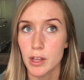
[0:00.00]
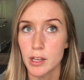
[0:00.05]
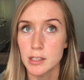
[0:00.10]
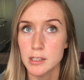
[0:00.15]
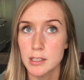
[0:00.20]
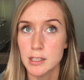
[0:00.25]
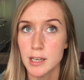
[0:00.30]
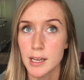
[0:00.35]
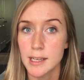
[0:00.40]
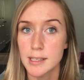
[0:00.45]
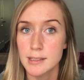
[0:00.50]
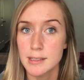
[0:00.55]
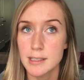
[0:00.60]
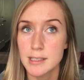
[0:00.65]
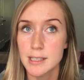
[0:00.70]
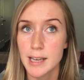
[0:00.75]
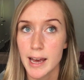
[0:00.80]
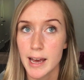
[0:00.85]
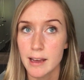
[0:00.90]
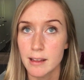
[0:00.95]
and today is the
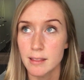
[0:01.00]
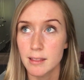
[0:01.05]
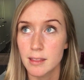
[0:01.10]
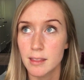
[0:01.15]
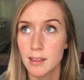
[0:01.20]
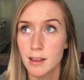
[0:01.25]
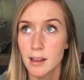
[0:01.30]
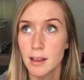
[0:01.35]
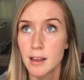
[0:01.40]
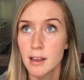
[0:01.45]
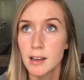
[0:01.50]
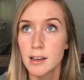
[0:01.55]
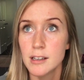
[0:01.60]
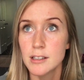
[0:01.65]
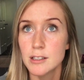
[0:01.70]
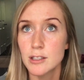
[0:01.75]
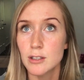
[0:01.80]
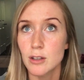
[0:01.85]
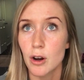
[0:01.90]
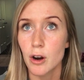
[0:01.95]
10th.
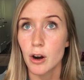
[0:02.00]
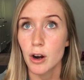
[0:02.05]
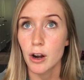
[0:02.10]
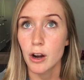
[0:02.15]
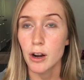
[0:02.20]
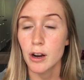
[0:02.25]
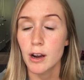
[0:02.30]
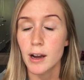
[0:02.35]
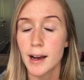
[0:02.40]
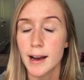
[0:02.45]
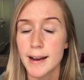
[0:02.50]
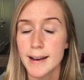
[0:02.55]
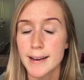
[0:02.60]
So